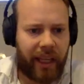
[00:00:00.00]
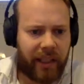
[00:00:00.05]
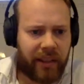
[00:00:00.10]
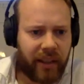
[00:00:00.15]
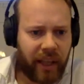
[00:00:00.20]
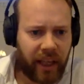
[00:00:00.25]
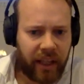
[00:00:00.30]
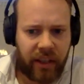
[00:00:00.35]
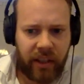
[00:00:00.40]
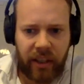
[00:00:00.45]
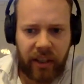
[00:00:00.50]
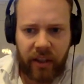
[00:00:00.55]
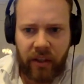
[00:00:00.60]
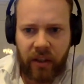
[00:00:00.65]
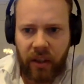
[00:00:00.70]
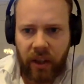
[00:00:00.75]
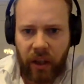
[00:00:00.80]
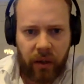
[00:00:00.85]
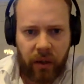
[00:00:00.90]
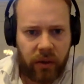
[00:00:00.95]
section is
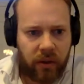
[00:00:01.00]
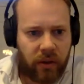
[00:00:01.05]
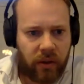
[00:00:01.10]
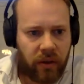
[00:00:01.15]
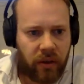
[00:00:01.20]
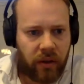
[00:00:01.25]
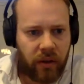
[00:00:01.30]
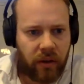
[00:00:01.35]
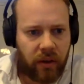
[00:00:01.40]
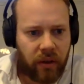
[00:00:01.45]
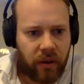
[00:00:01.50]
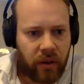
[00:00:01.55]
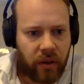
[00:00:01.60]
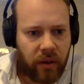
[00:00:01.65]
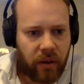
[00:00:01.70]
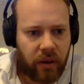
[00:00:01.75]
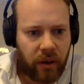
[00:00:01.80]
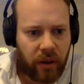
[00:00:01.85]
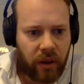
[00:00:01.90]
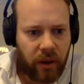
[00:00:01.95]
closed,
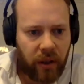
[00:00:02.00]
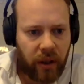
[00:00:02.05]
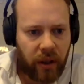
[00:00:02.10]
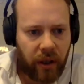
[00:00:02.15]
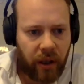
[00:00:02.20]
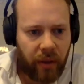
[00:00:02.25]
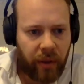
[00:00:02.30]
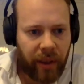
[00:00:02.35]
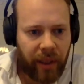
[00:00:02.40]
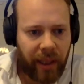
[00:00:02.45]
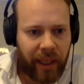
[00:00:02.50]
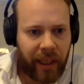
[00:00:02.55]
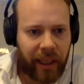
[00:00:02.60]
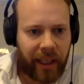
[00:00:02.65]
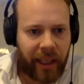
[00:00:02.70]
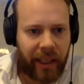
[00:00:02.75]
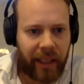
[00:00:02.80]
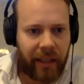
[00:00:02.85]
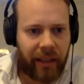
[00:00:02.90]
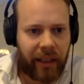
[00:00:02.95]
and we
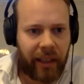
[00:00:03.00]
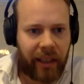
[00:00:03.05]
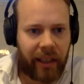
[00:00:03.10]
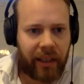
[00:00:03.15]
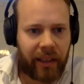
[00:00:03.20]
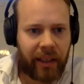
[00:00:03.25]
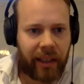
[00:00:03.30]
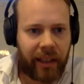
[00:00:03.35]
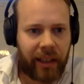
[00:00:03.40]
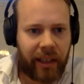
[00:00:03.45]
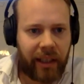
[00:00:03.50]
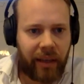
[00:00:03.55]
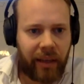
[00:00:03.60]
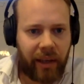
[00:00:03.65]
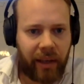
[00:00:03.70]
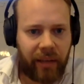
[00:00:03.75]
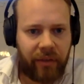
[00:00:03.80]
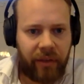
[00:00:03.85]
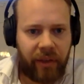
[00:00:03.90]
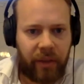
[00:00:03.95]
cannot get
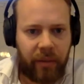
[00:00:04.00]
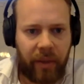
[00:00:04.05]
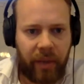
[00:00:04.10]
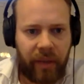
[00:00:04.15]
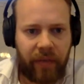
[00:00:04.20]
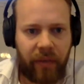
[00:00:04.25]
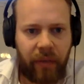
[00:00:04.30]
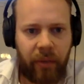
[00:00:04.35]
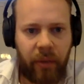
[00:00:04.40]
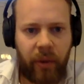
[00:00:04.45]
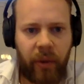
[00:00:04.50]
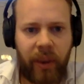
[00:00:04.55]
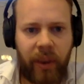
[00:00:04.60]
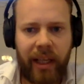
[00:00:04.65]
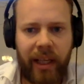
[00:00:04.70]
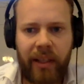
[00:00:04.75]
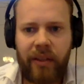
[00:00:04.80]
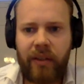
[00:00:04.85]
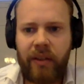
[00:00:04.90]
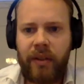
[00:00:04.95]
direct feedback from you
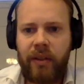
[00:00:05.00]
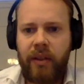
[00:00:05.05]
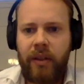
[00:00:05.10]
guys.